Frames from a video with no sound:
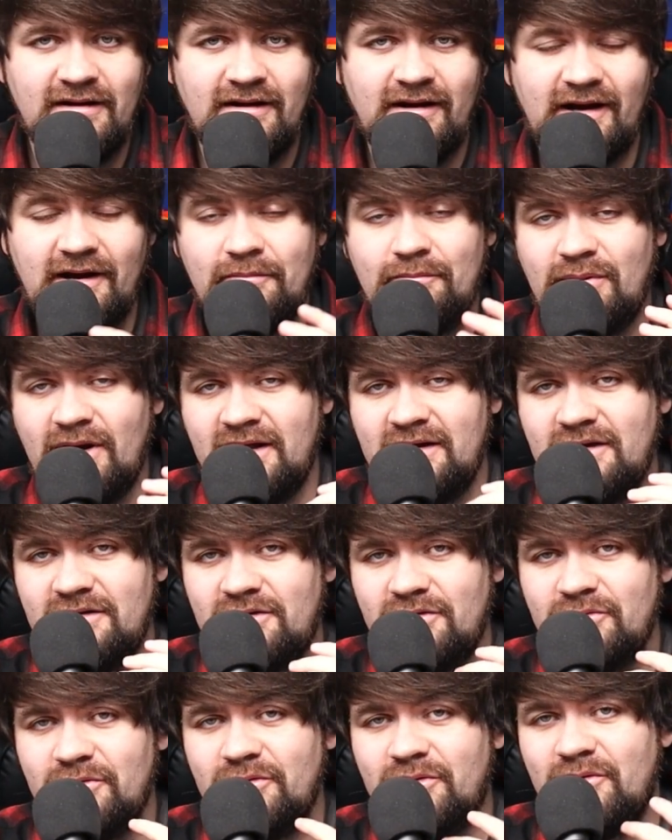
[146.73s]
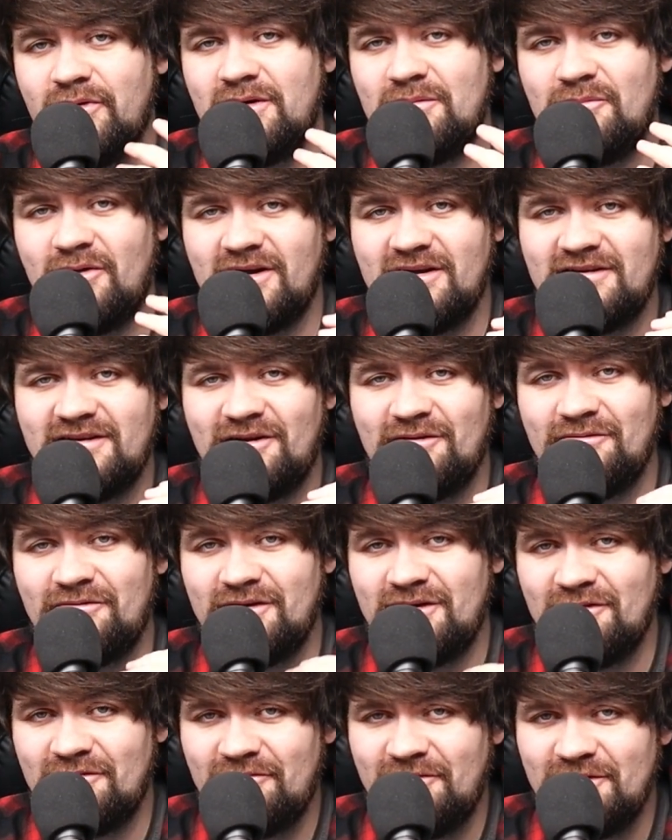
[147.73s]
I'm planning to do it myself
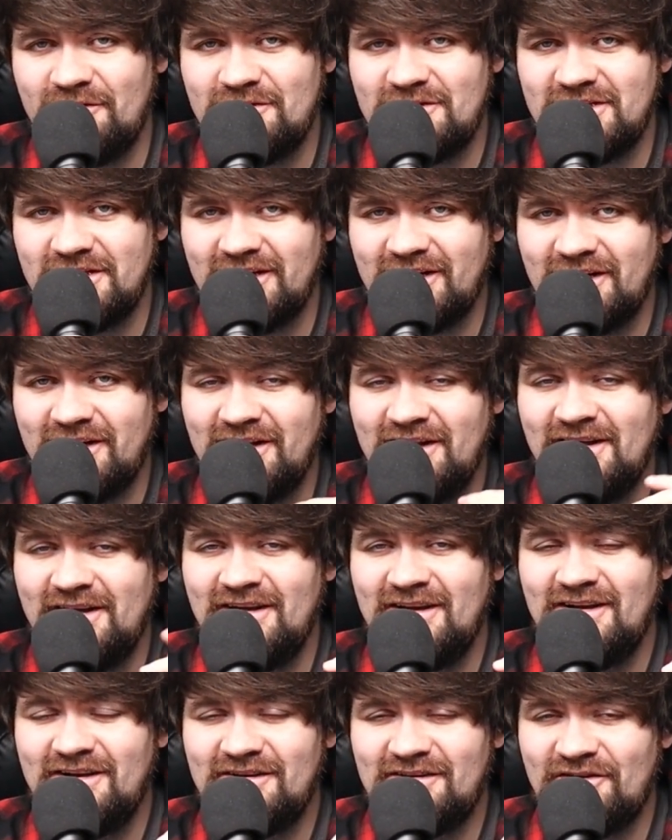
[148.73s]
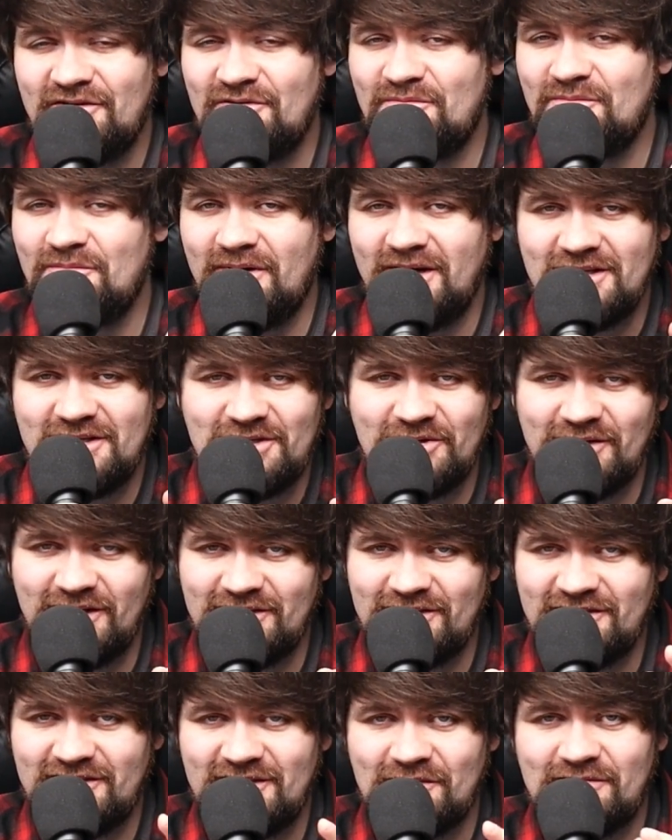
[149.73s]
in the future, so make sure
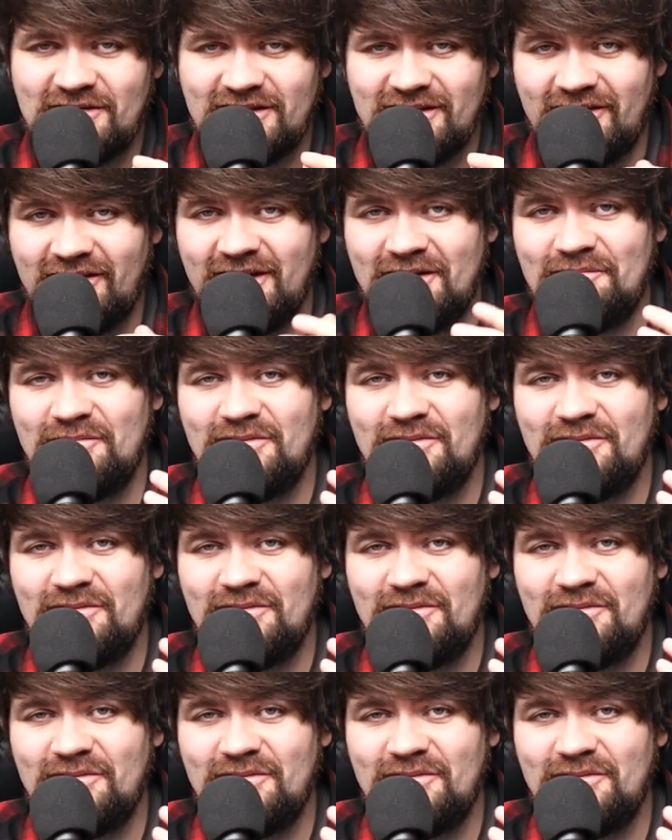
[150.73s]
to subscribe